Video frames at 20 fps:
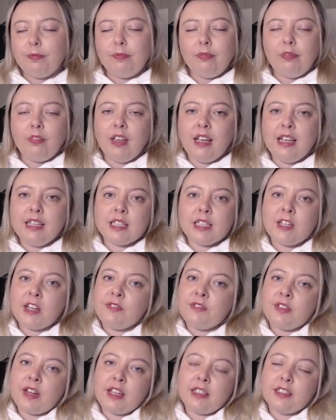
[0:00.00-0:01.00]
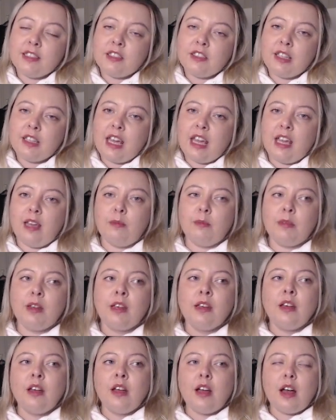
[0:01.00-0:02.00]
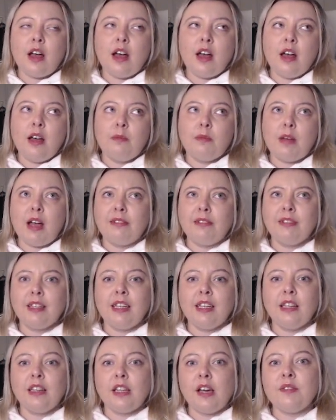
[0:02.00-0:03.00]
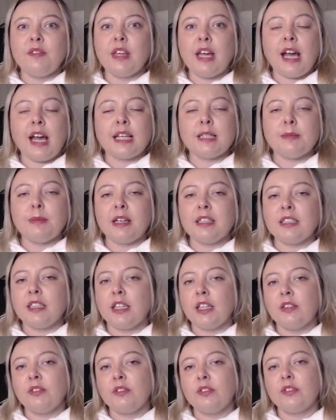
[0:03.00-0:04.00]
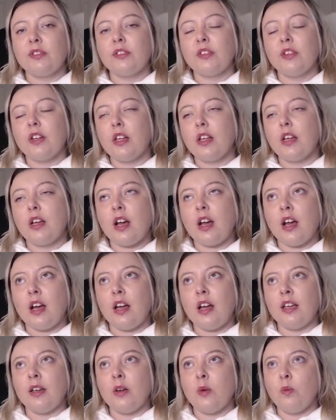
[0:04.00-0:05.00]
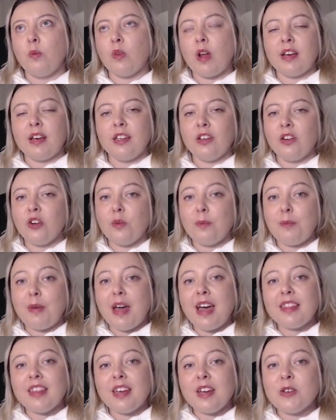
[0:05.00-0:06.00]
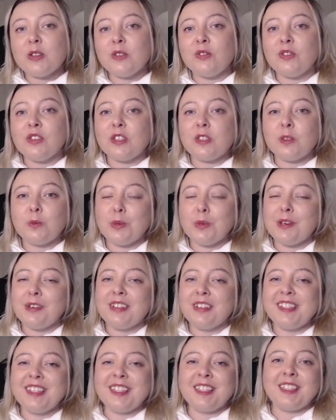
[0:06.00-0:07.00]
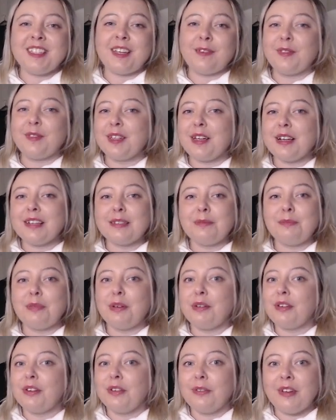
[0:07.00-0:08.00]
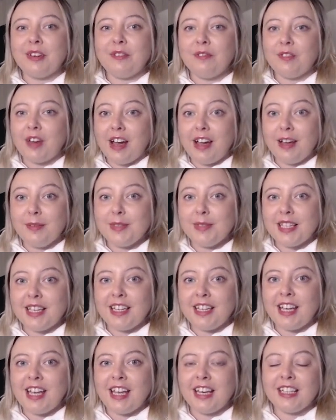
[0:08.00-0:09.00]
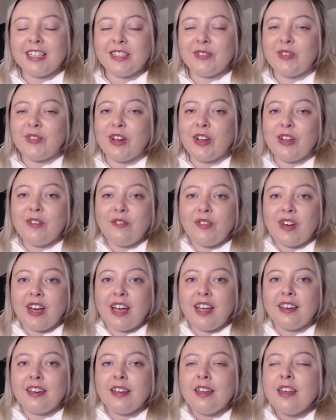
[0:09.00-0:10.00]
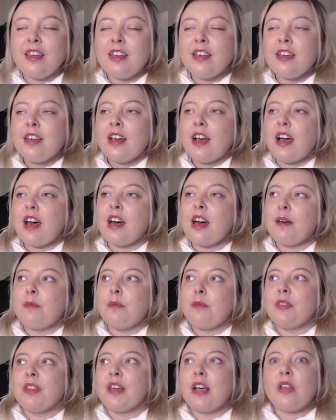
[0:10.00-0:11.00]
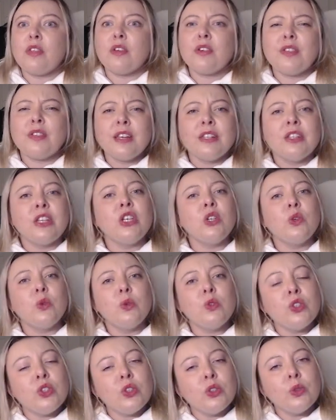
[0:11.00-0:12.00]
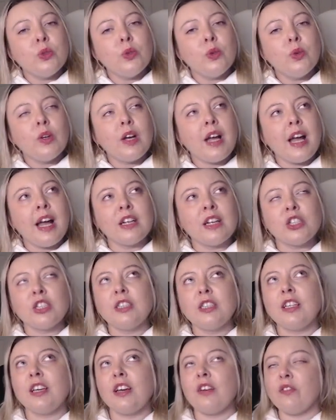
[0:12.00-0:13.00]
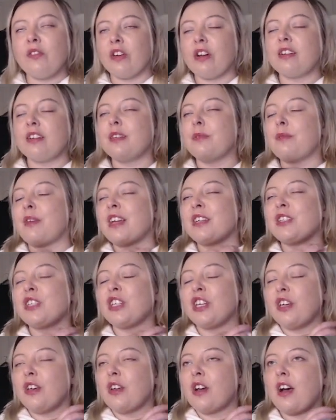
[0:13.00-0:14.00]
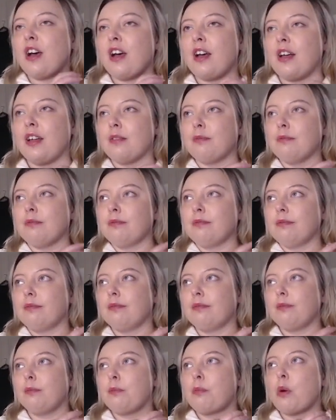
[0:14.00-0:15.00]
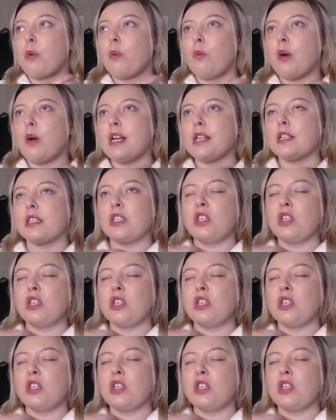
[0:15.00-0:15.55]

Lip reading: it's a fun little game. I really love the aspect of running your own bathhouse for the spirits. It's definitely got Spirited Away vibes in it. It's very fun. The other thing that you do, actually, that I forgot to mention, but once you